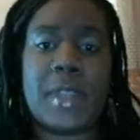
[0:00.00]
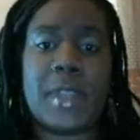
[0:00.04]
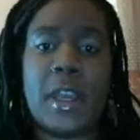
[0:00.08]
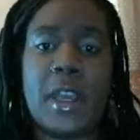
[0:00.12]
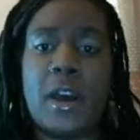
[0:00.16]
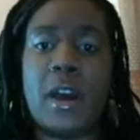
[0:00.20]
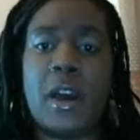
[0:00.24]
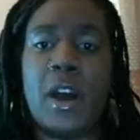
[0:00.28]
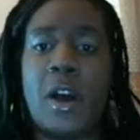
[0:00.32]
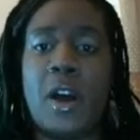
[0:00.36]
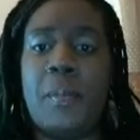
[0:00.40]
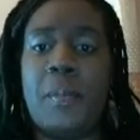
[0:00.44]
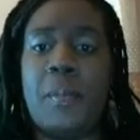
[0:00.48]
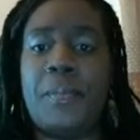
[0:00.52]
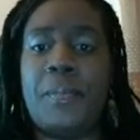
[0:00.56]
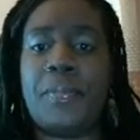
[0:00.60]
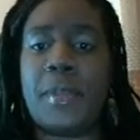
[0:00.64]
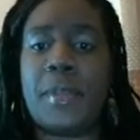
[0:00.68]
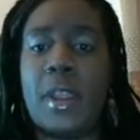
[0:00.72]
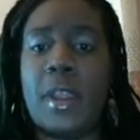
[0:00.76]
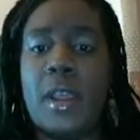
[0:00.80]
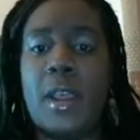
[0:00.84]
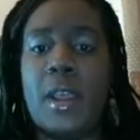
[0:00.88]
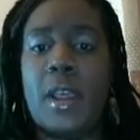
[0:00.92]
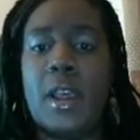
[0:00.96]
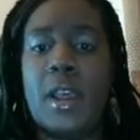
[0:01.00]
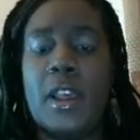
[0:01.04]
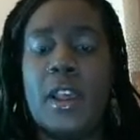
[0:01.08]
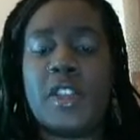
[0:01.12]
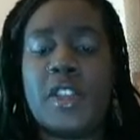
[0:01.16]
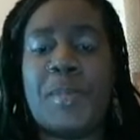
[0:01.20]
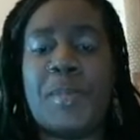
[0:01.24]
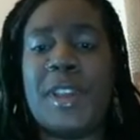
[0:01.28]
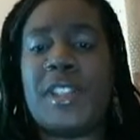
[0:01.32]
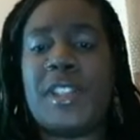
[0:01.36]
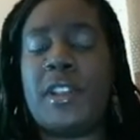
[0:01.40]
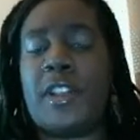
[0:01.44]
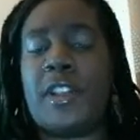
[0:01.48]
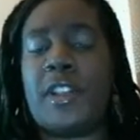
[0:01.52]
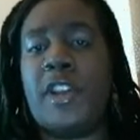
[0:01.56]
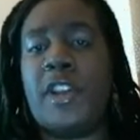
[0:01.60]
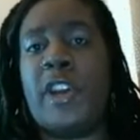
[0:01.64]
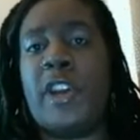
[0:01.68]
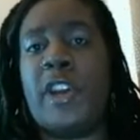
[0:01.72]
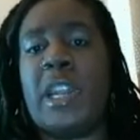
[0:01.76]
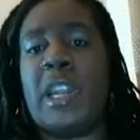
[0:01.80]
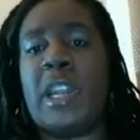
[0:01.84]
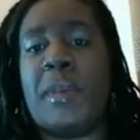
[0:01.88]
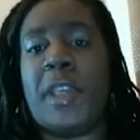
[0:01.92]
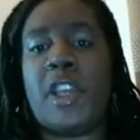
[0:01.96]
It's basically you're
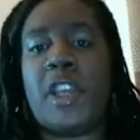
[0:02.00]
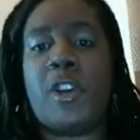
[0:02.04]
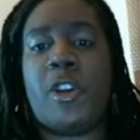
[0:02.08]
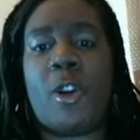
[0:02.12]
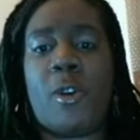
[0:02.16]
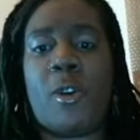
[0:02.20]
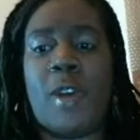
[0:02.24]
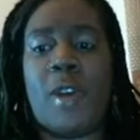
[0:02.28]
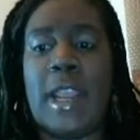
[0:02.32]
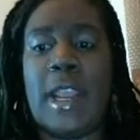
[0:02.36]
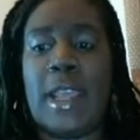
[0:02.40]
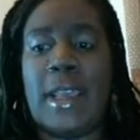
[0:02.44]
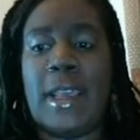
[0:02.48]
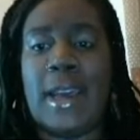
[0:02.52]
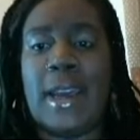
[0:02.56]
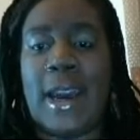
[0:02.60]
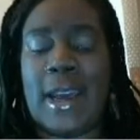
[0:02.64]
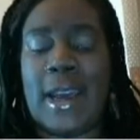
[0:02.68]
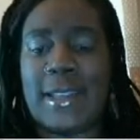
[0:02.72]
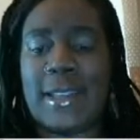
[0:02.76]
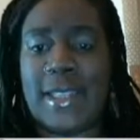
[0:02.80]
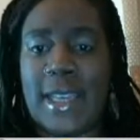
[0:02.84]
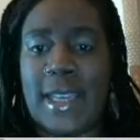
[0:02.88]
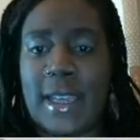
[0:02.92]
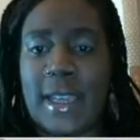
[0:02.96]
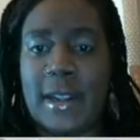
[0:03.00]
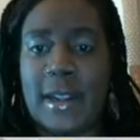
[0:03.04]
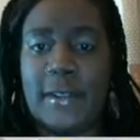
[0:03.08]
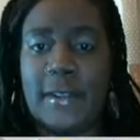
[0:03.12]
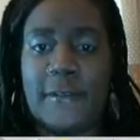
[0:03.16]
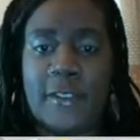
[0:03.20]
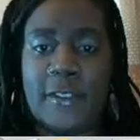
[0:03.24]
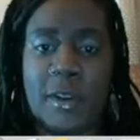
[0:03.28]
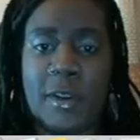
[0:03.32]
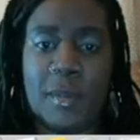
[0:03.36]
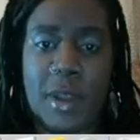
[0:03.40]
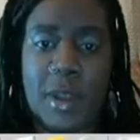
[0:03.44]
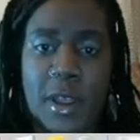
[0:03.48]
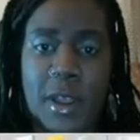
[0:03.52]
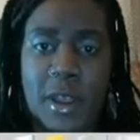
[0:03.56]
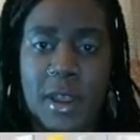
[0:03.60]
going to be curating content from